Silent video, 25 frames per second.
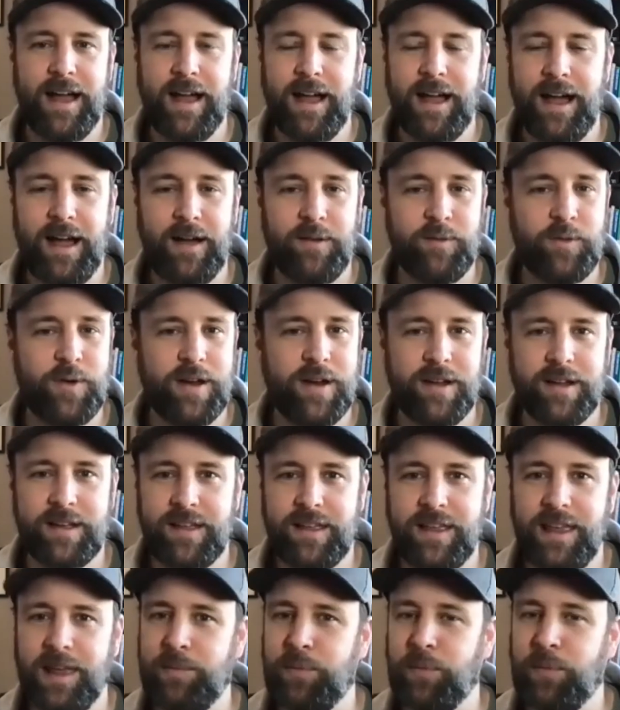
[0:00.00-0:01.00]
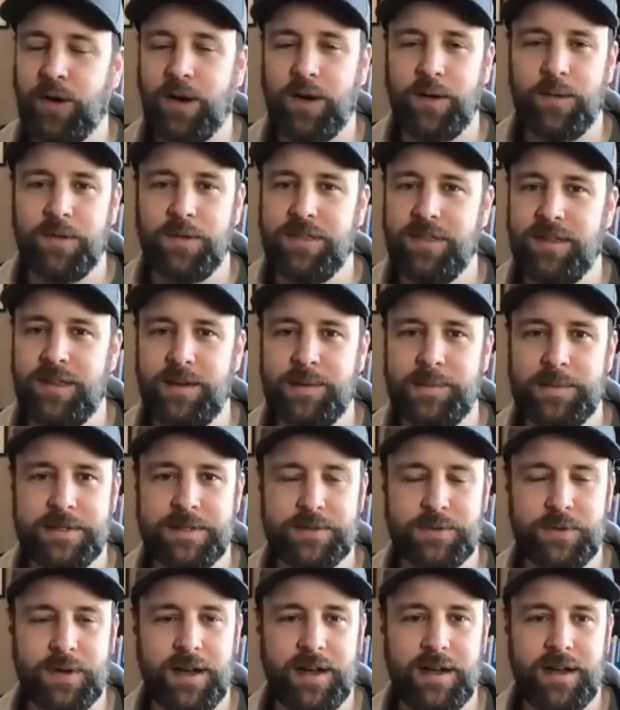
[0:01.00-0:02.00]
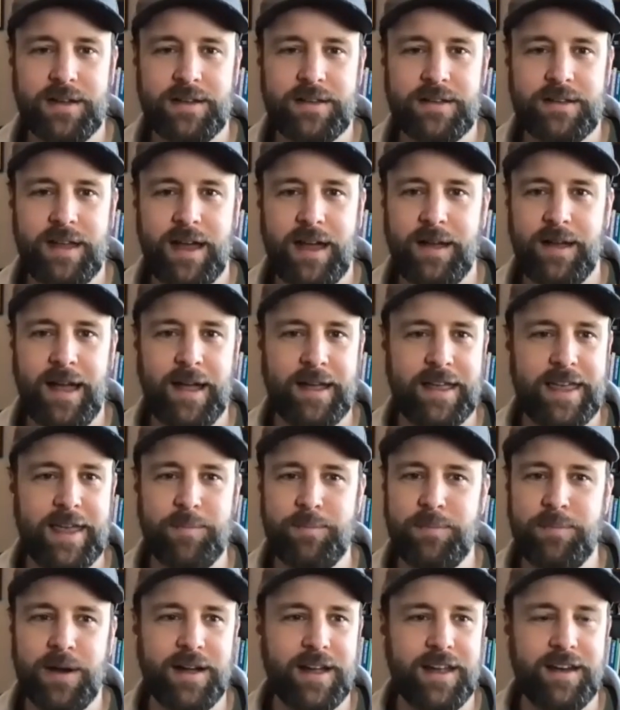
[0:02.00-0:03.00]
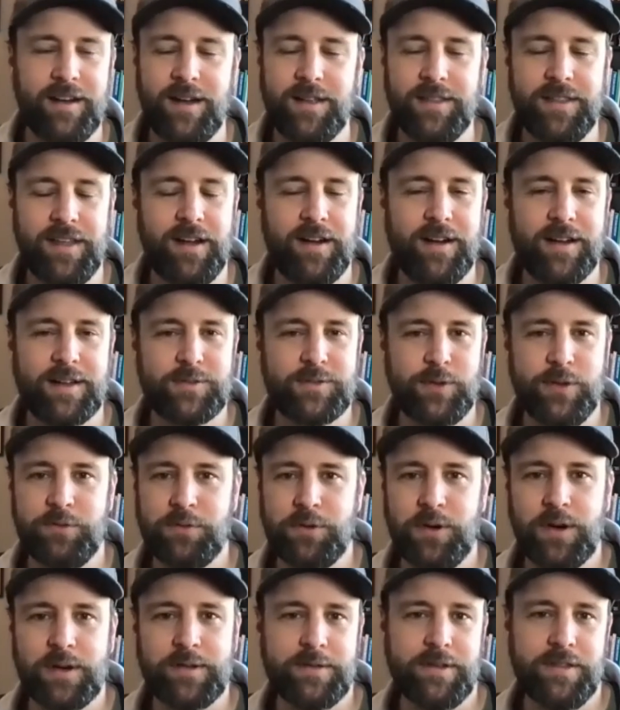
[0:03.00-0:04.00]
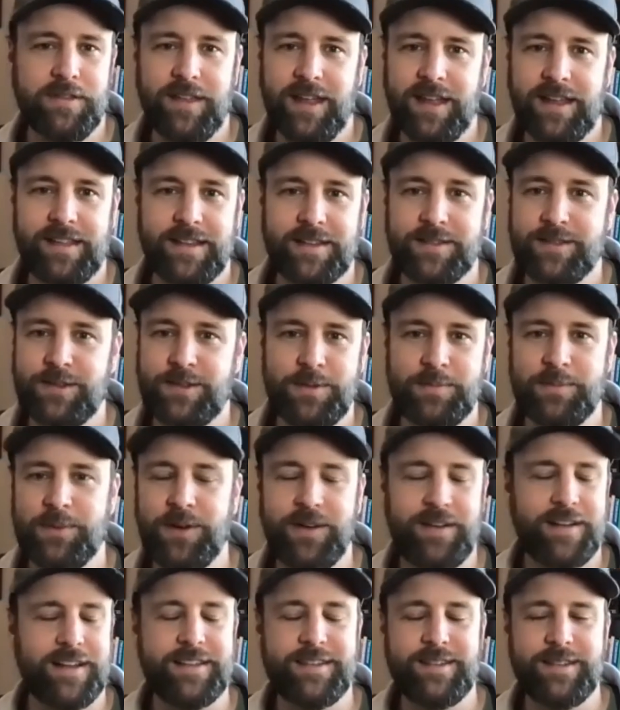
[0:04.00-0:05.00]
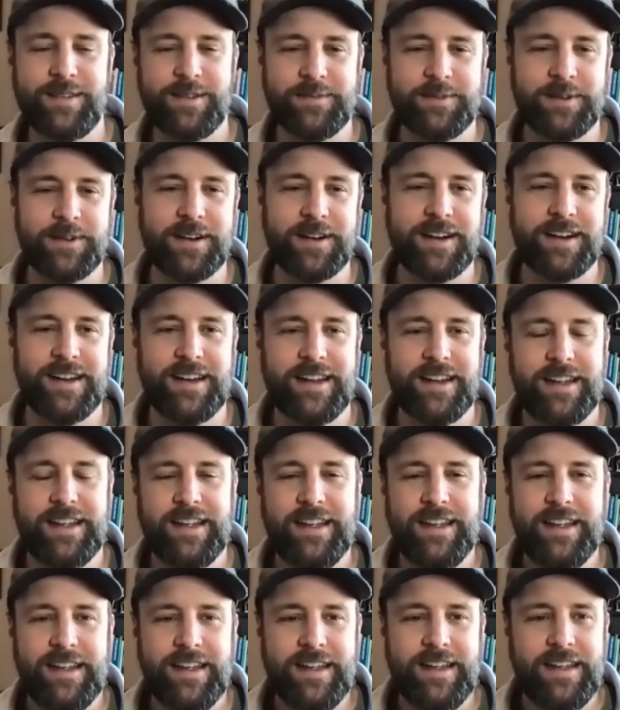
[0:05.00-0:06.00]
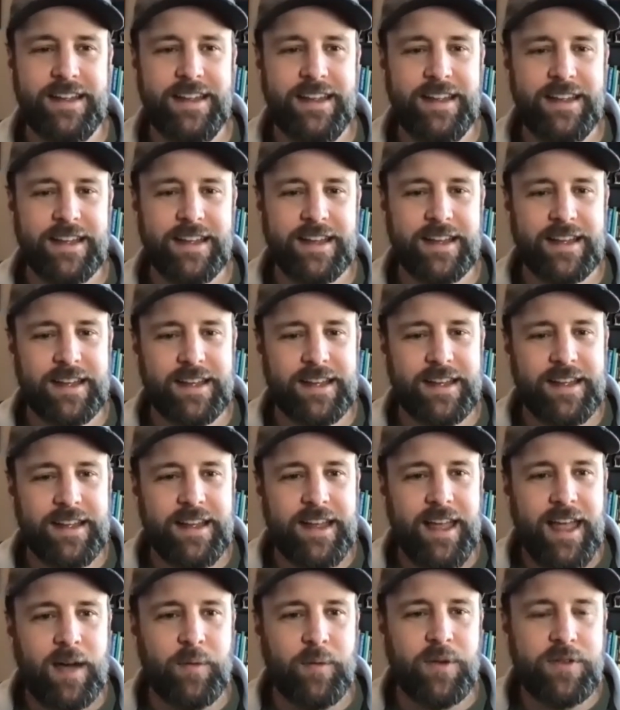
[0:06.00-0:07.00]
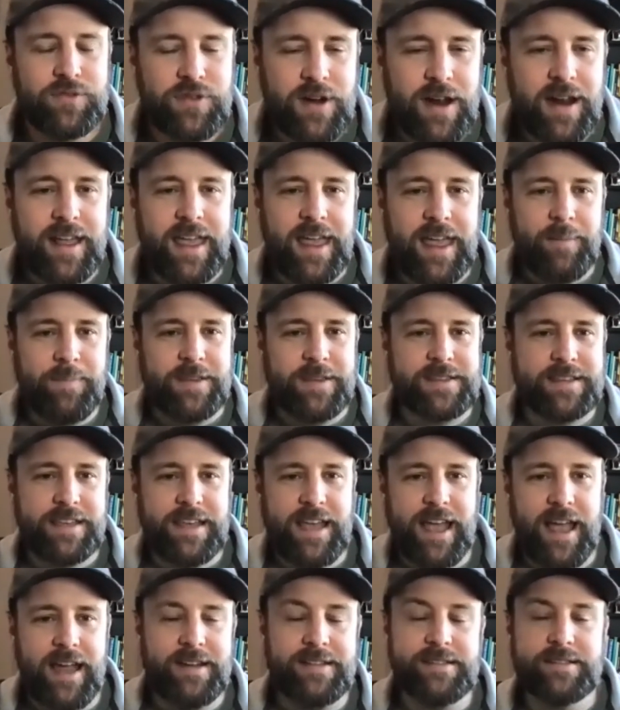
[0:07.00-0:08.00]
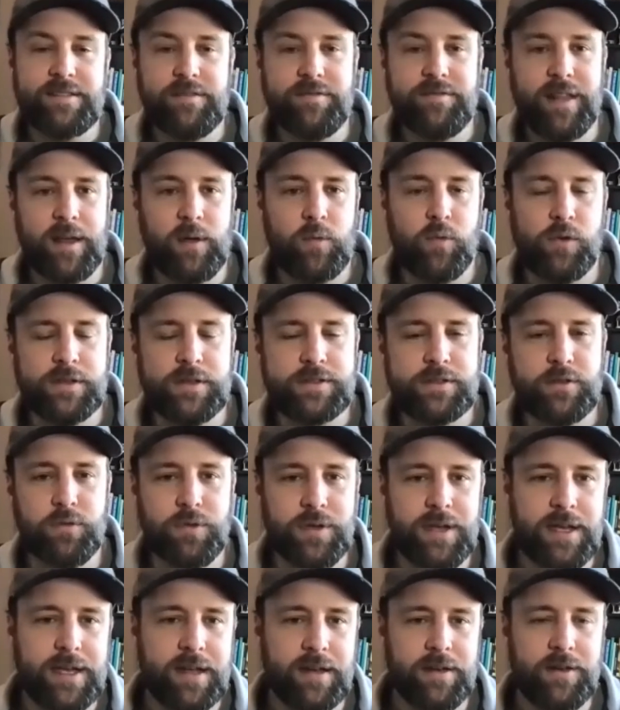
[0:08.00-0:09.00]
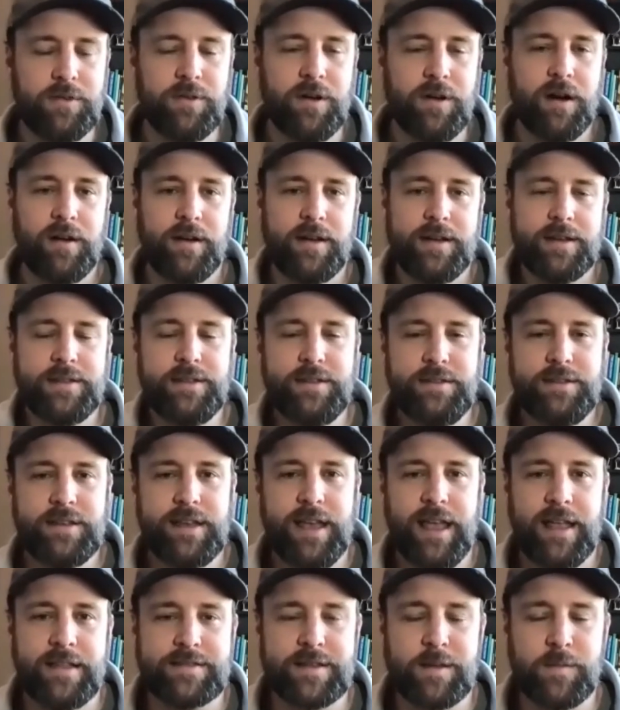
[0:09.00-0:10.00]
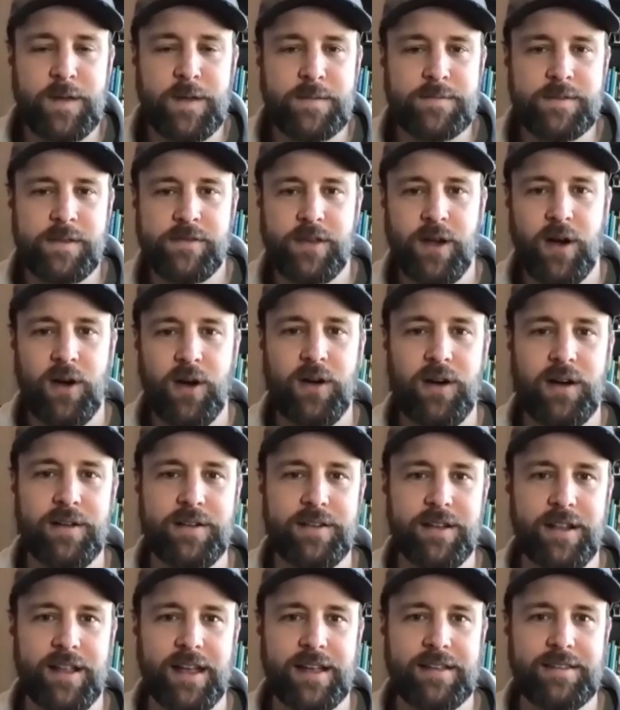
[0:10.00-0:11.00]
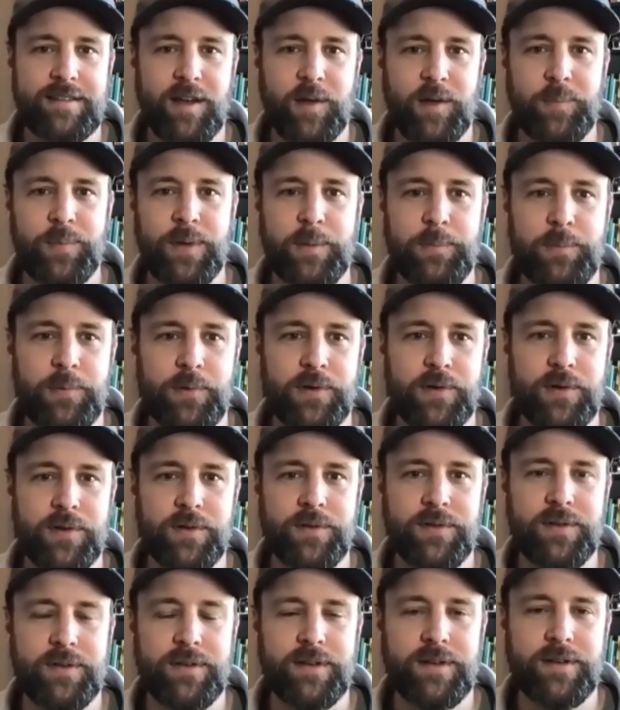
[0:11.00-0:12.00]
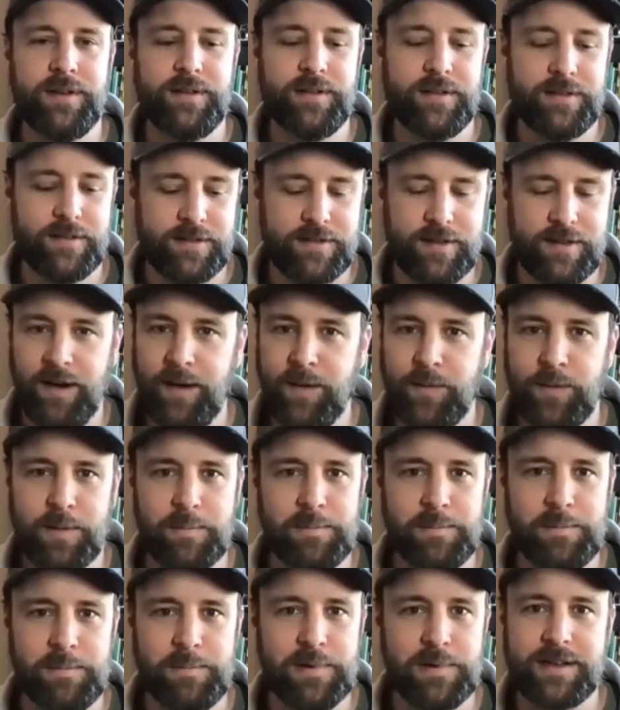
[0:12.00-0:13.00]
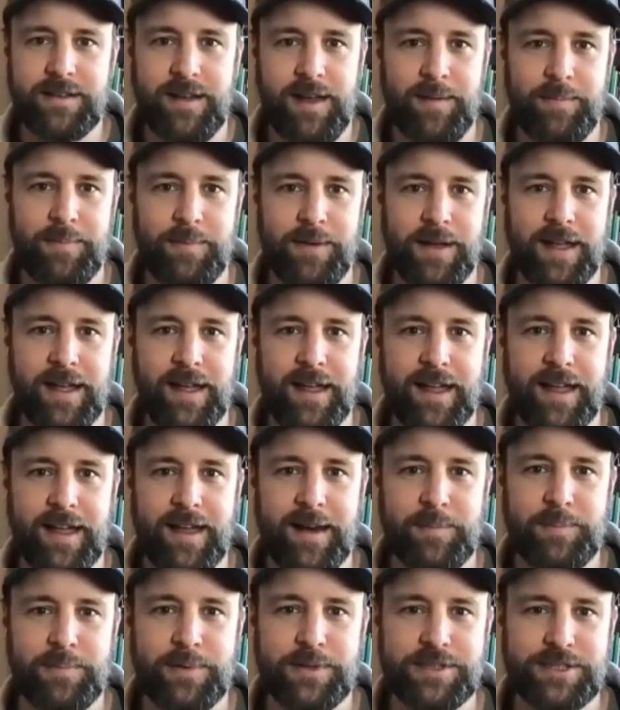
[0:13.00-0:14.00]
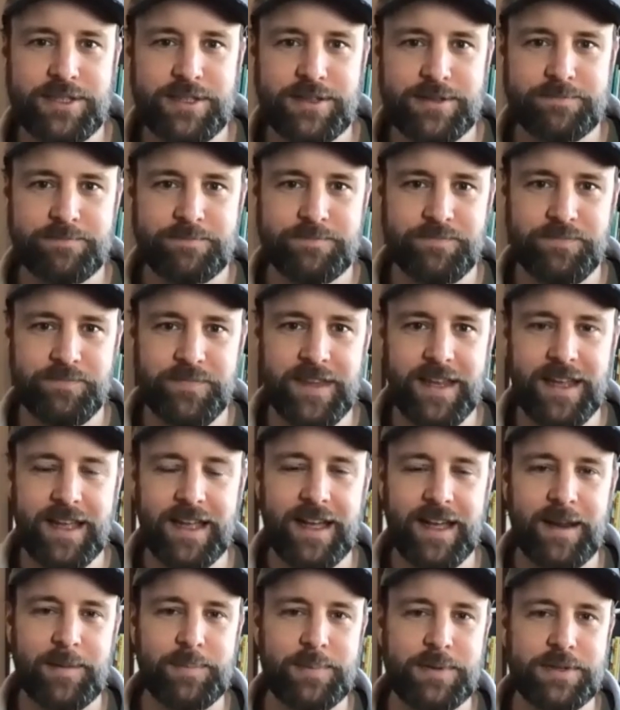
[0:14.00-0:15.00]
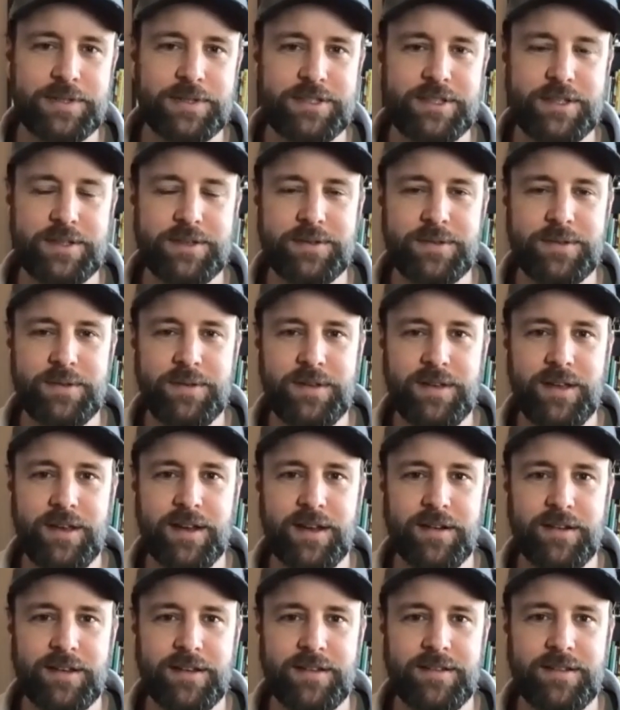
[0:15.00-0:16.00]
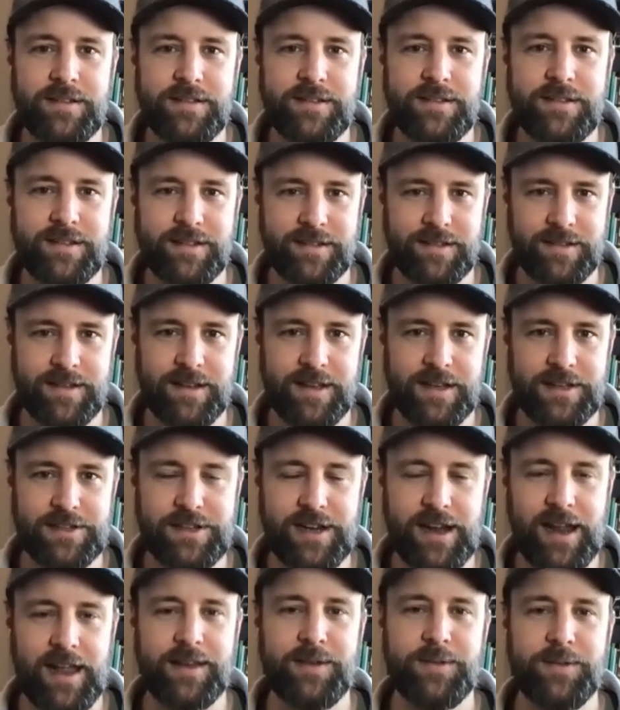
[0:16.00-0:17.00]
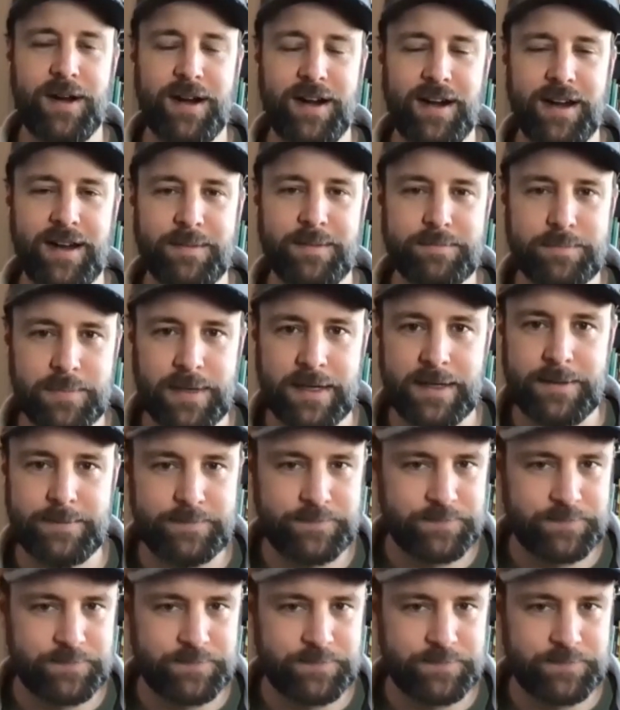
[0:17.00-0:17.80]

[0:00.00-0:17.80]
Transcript: I want to keep working with him as well. I, I, keep bugging all the artists we've worked with, like, let's do more, let's do more. and we try to keep this cadence of like once a week, a new artist. And sometimes it's hard to like tell people, sorry, we're booked up. Like, I got to put you, we got to put you, you know, in, in January. But